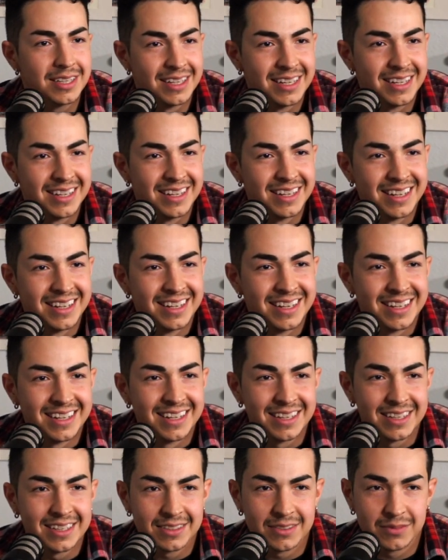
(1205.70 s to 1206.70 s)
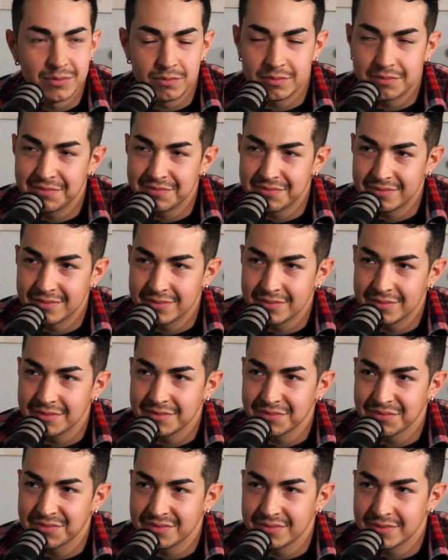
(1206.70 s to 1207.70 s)
you know, he's a dog. Yo, is what he,
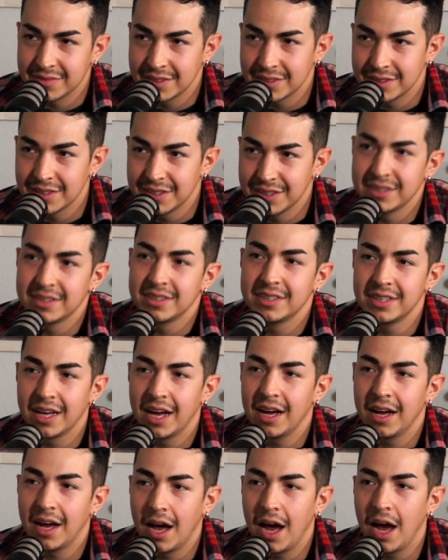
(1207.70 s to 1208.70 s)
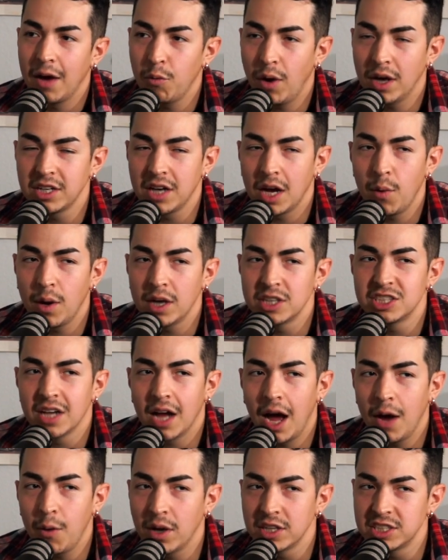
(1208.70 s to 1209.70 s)
Thorpe winner. You know? yeah, so I watched I watched
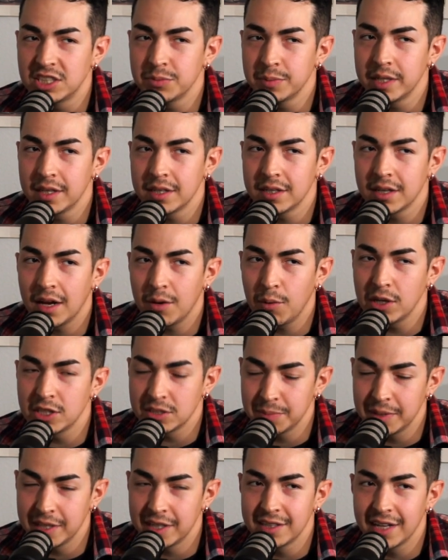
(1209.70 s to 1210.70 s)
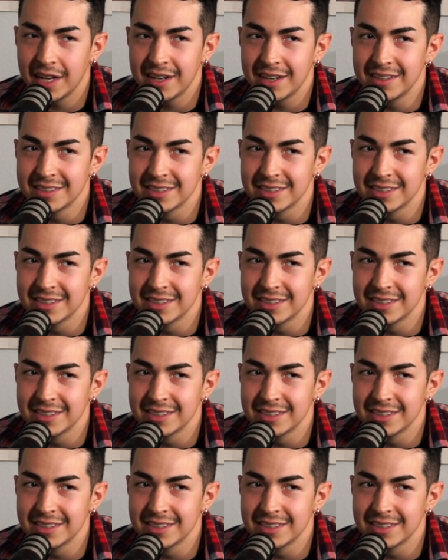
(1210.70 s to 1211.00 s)
I watched him getting I watched him getting indicted